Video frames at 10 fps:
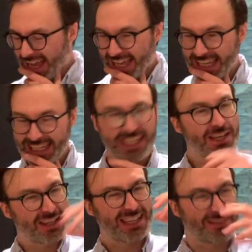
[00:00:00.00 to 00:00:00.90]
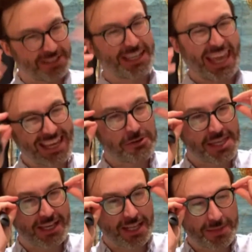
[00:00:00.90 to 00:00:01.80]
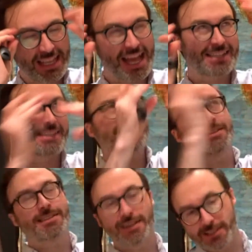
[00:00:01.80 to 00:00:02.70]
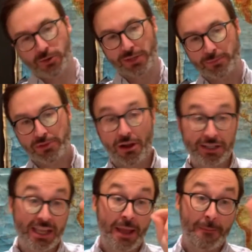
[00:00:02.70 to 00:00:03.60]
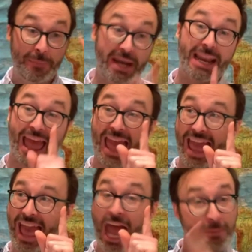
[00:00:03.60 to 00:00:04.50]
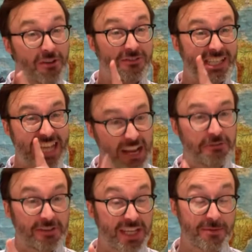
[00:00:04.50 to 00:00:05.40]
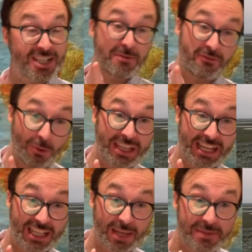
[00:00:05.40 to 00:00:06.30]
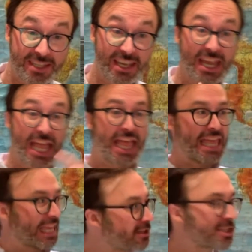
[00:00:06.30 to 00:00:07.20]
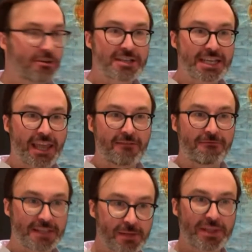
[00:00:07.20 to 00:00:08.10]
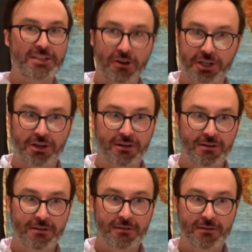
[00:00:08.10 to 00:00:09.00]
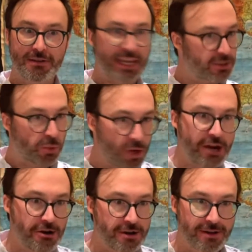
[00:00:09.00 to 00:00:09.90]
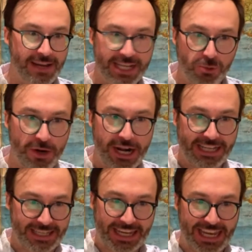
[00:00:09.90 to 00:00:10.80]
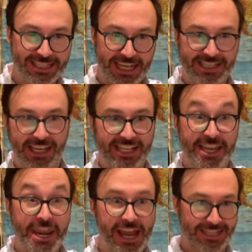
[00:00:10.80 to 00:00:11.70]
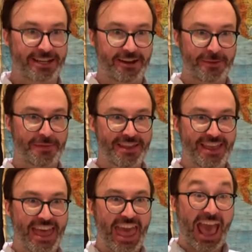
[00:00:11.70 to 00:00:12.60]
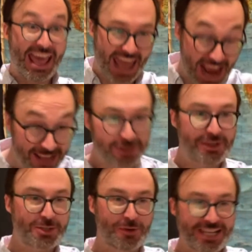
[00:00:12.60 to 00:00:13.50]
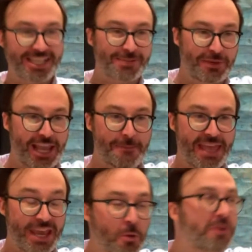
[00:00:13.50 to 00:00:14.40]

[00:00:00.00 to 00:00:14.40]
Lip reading: you can't use the eclipse glasses because the sun is totally blocked. But at about 10 or 15 minutes before the eclipse, it'll start to get visibly darker. It's weird. It's weird. It's like it's nighttime. And at 3:26 p.m., it will